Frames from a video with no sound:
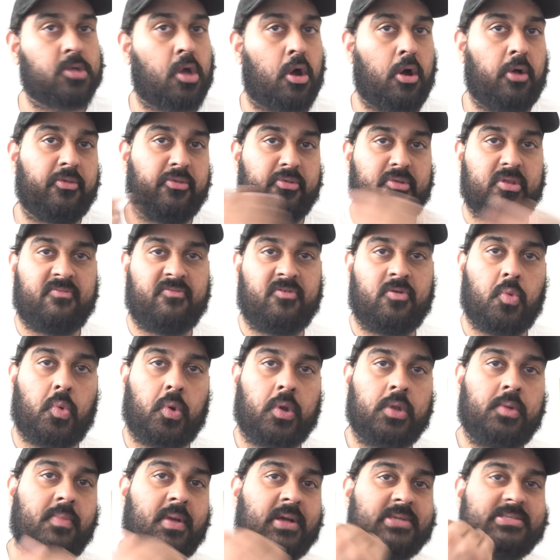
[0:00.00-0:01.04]
all the different
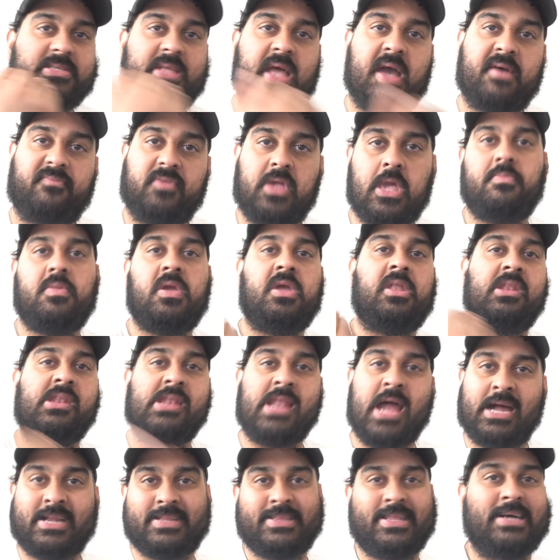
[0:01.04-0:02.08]
running backs that have came in and
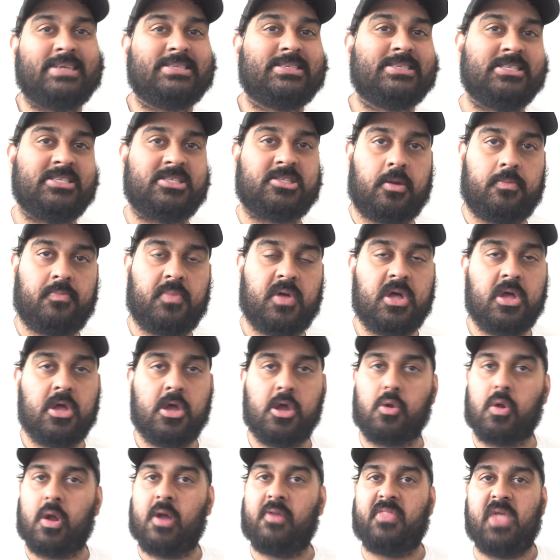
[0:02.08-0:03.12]
out of that system, right?